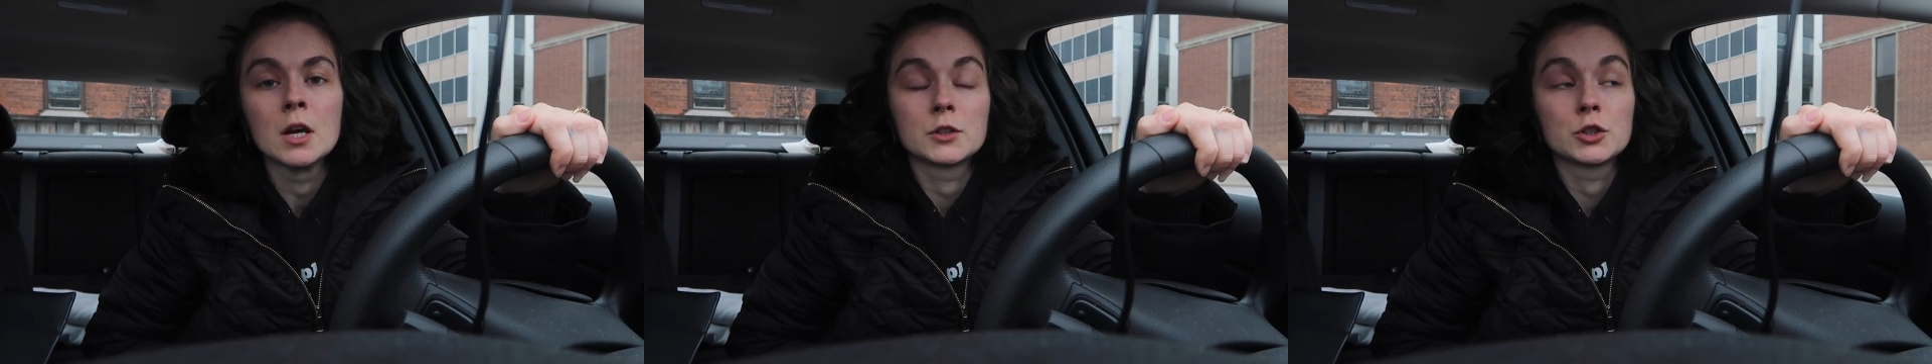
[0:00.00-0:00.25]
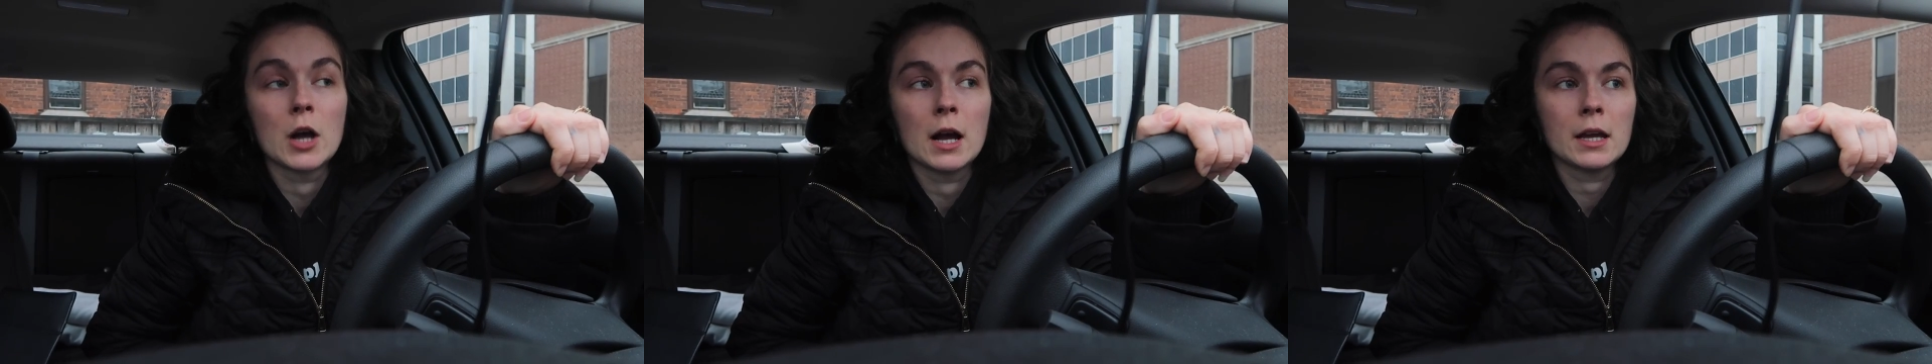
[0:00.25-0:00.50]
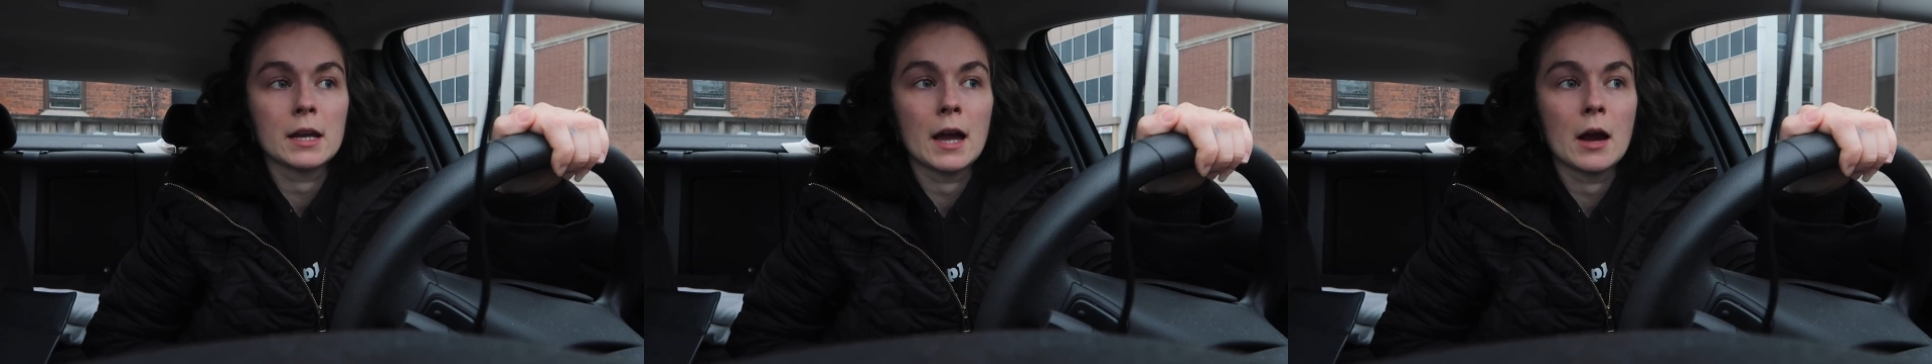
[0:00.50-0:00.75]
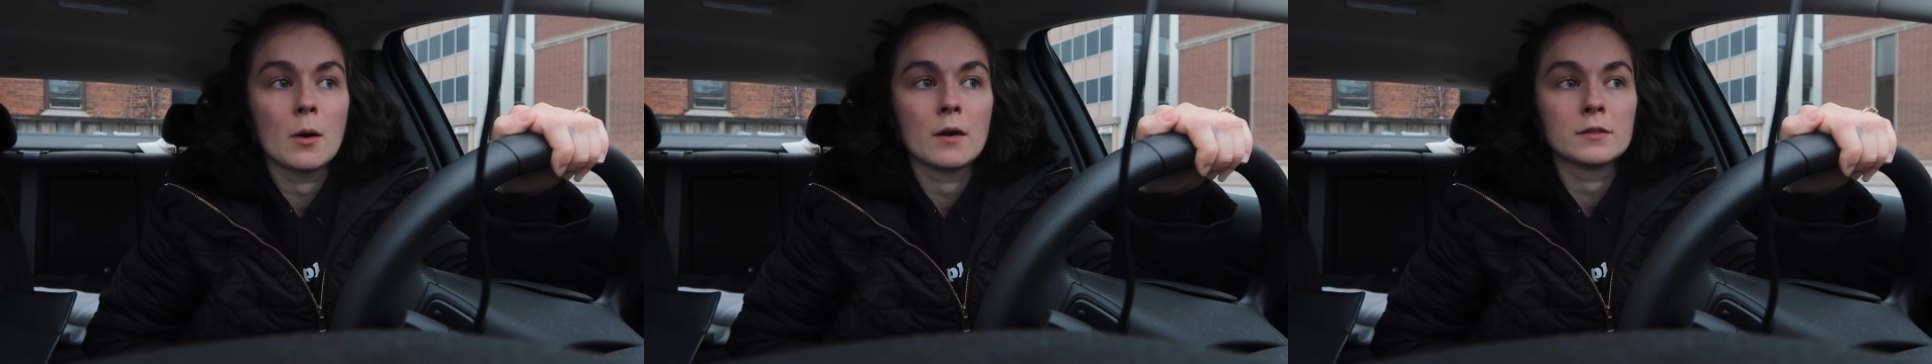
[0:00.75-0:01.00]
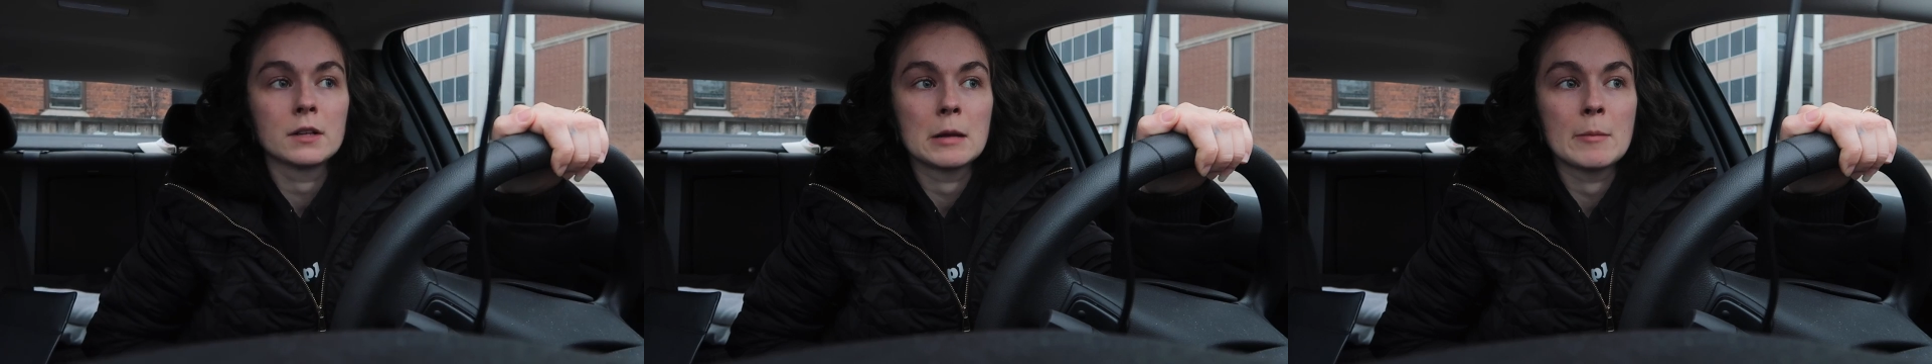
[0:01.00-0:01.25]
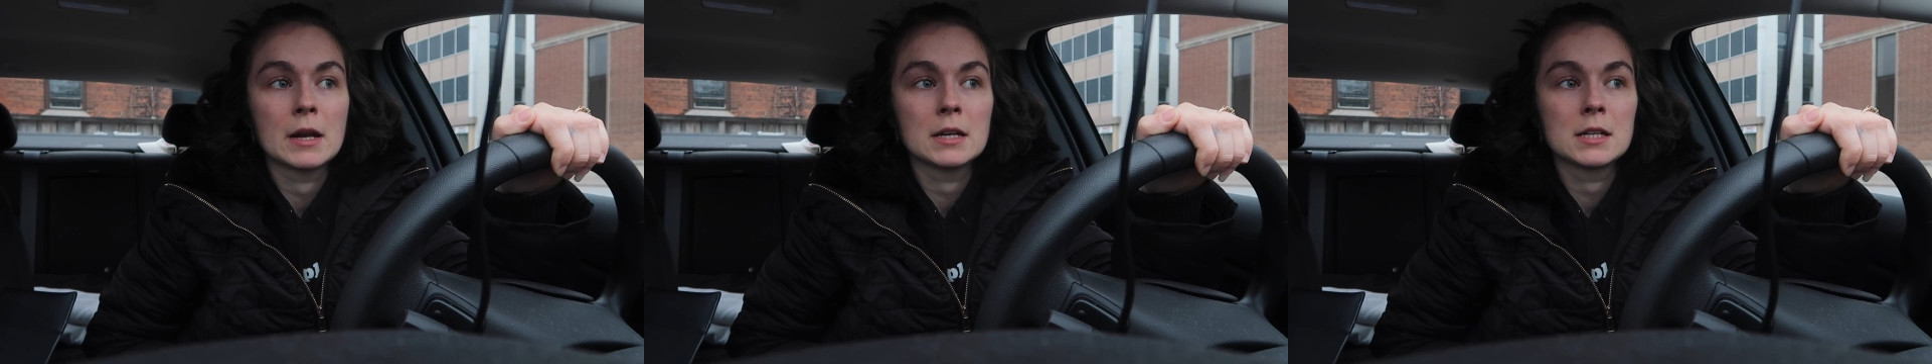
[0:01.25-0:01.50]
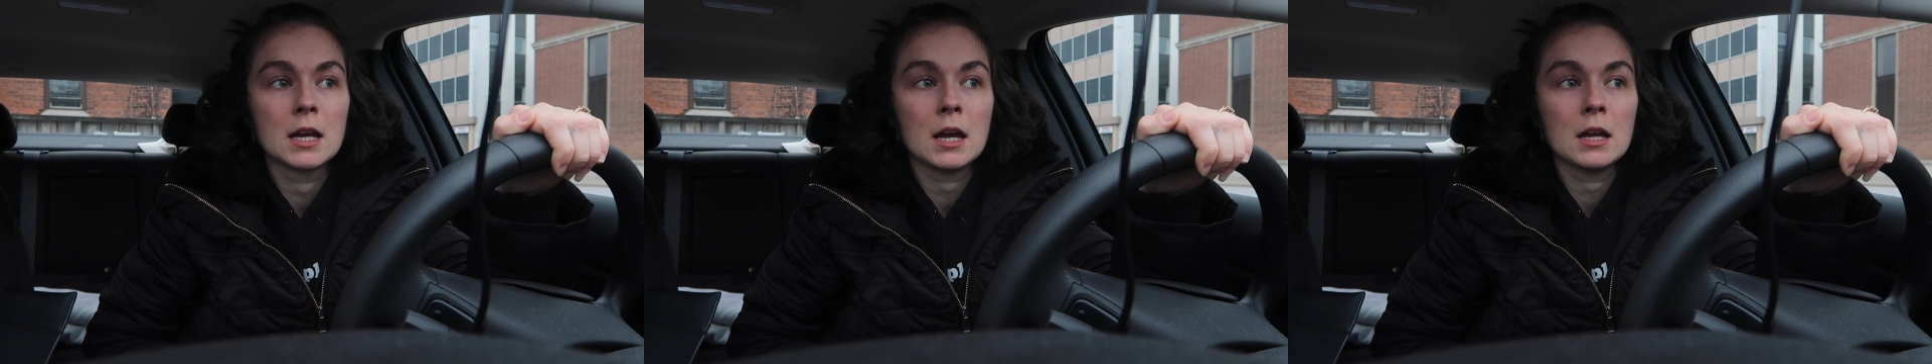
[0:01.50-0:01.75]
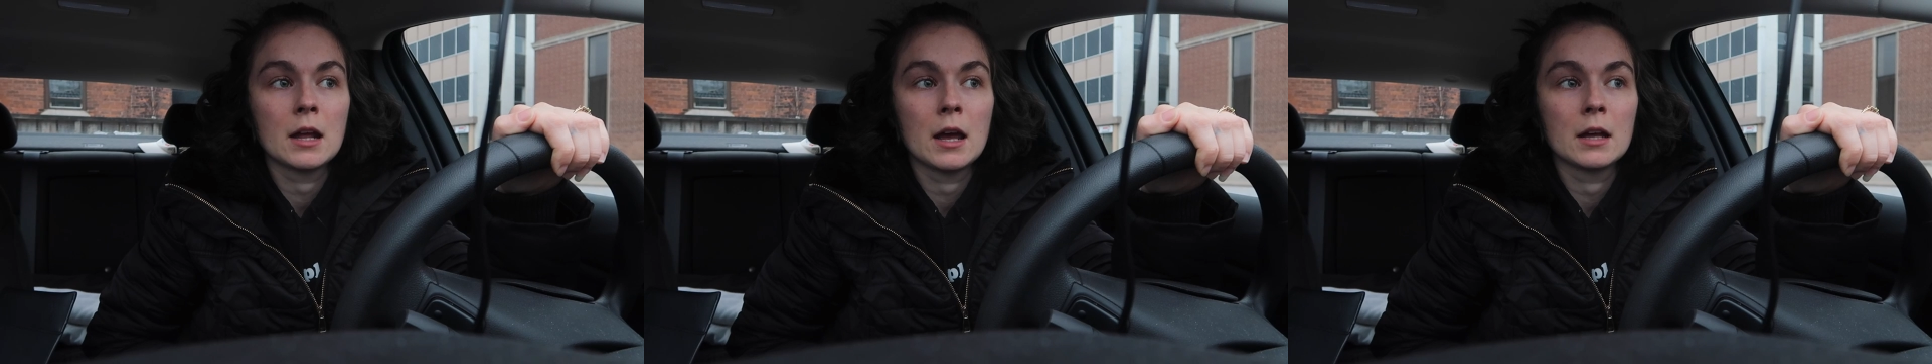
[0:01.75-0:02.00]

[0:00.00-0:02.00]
for tracking how often I meditate,